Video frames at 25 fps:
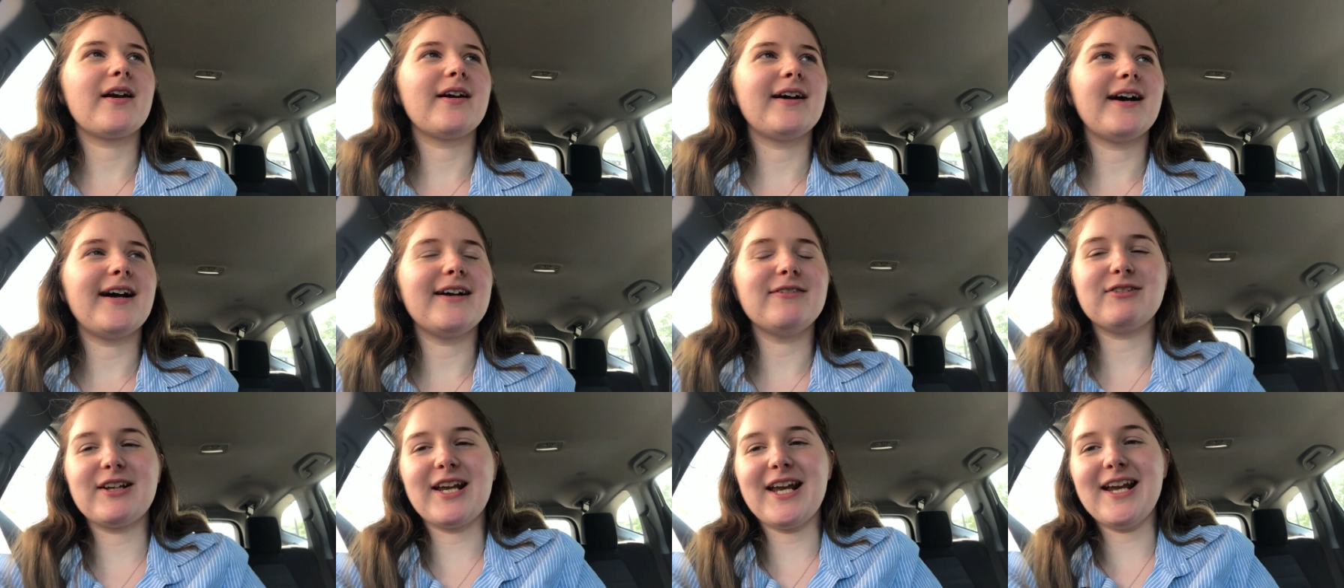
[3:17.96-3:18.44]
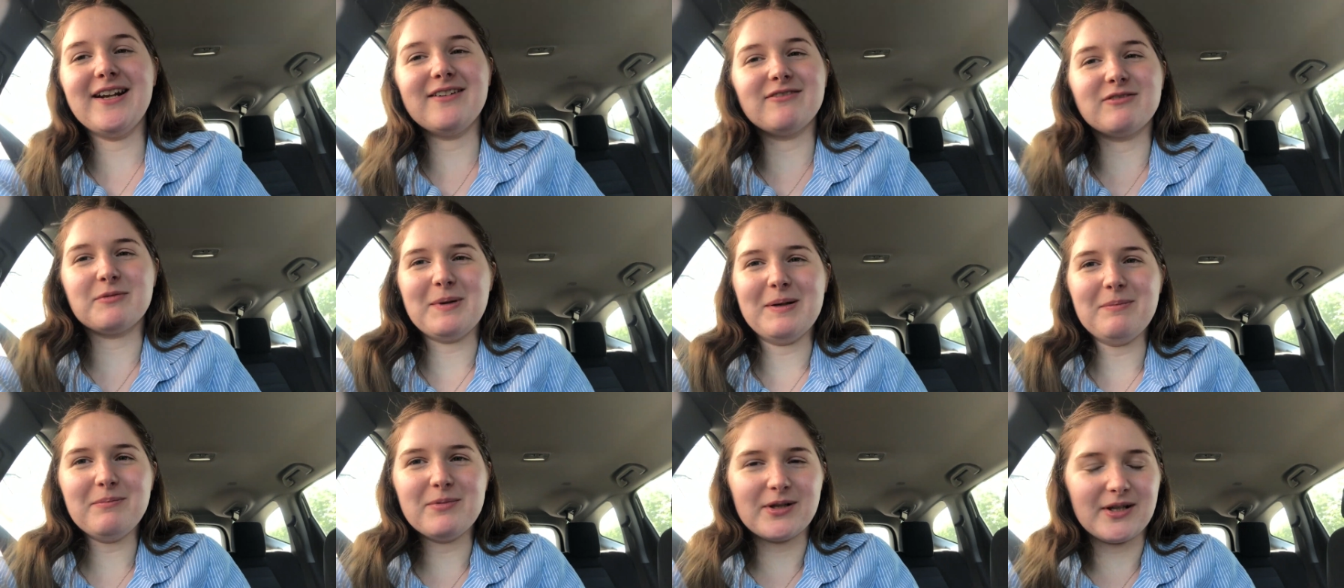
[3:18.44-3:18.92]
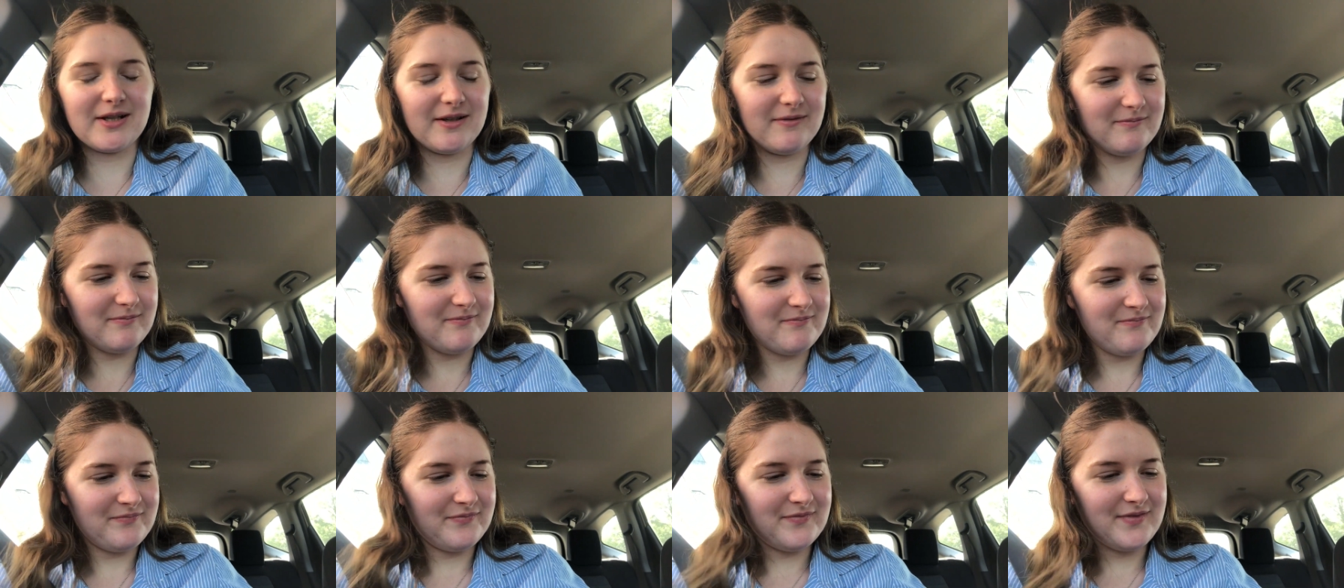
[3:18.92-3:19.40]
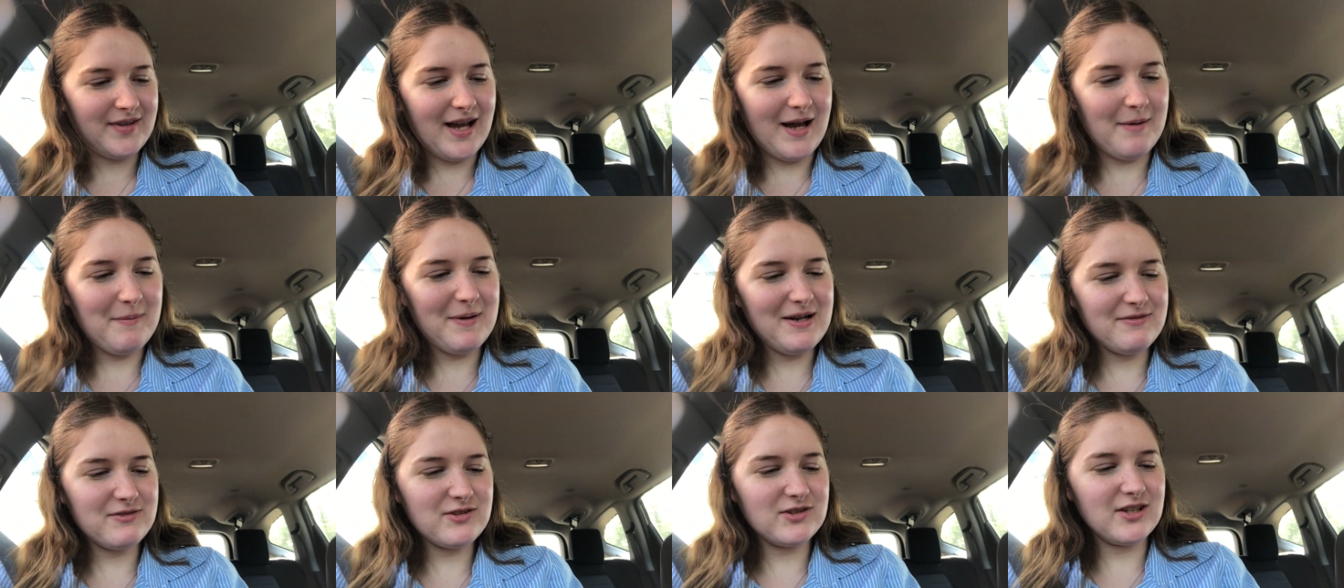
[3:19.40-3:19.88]
I can't remember. I'm gonna
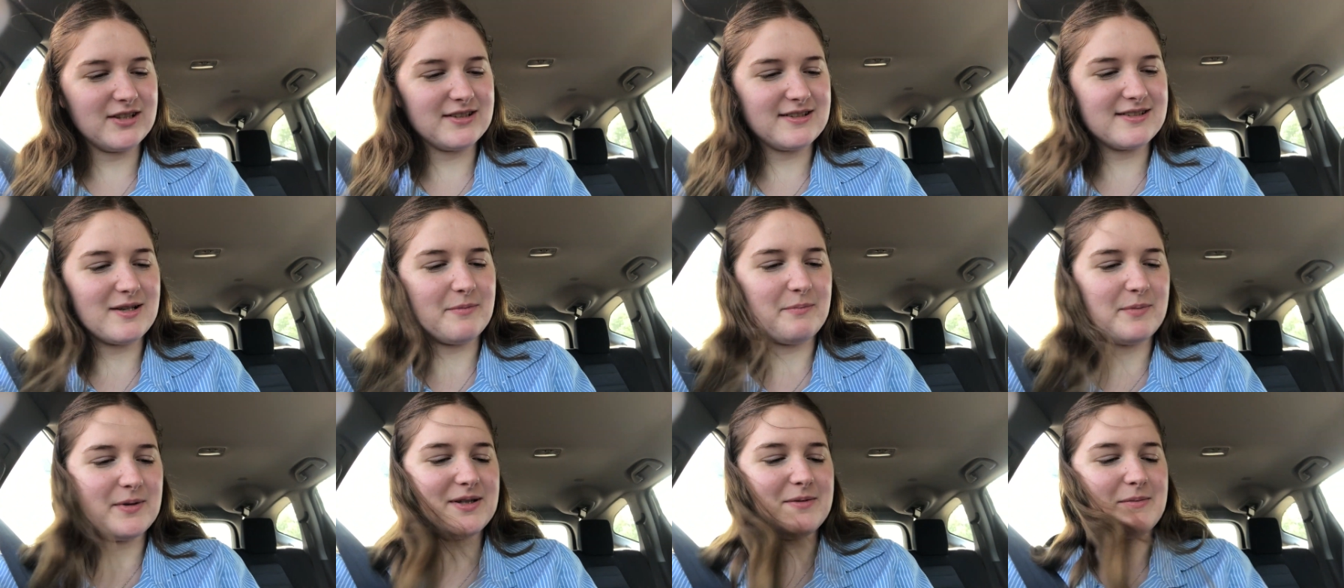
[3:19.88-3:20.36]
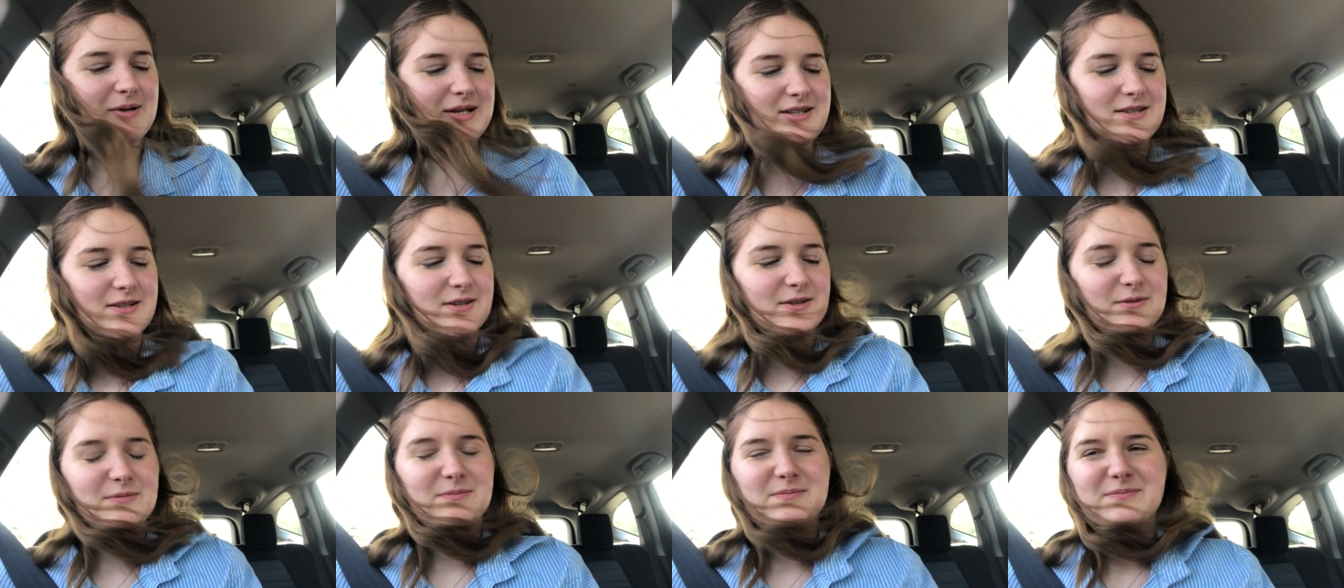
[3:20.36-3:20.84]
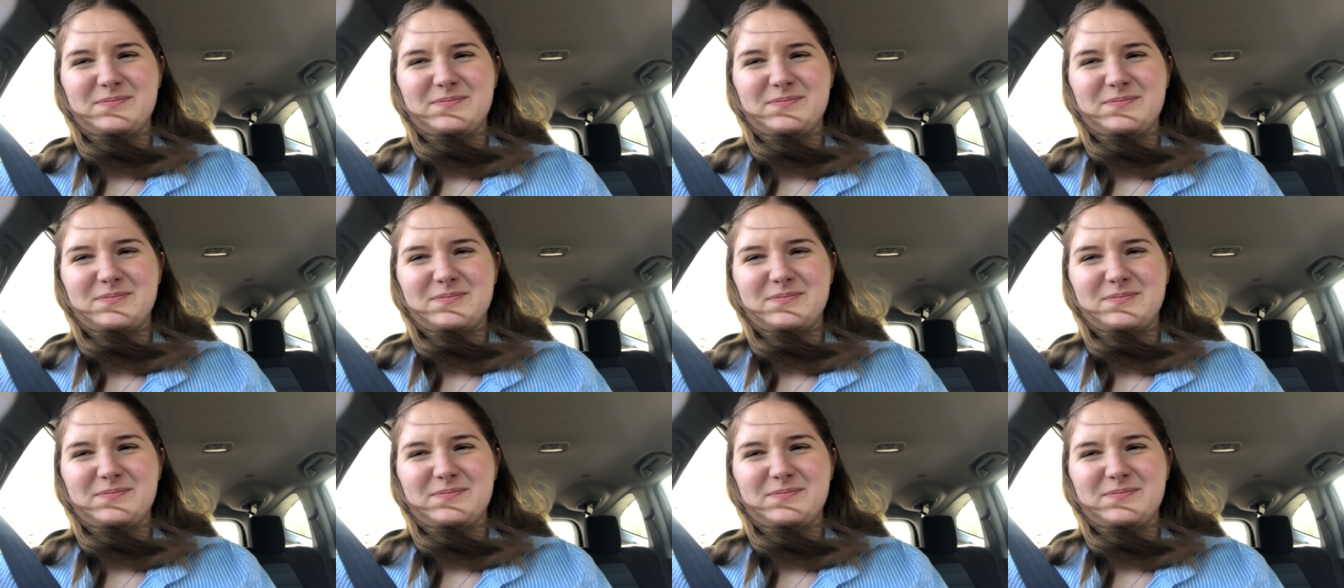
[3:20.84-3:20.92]
have to look this up on the menu.